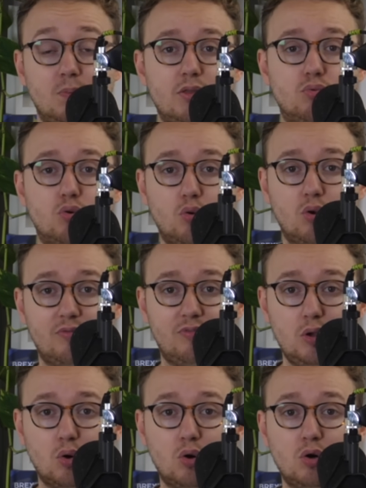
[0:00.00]
the rule of
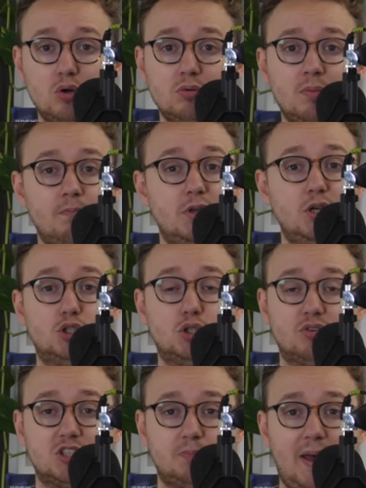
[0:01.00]
law, mutual
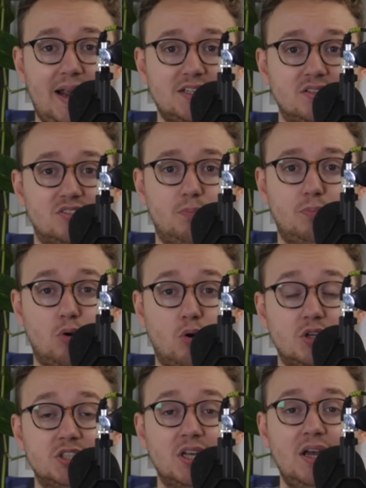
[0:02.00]
respect and
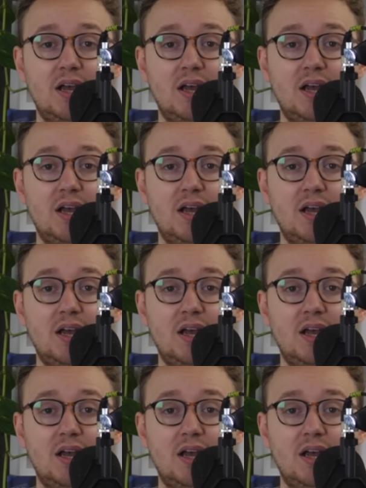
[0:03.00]
support,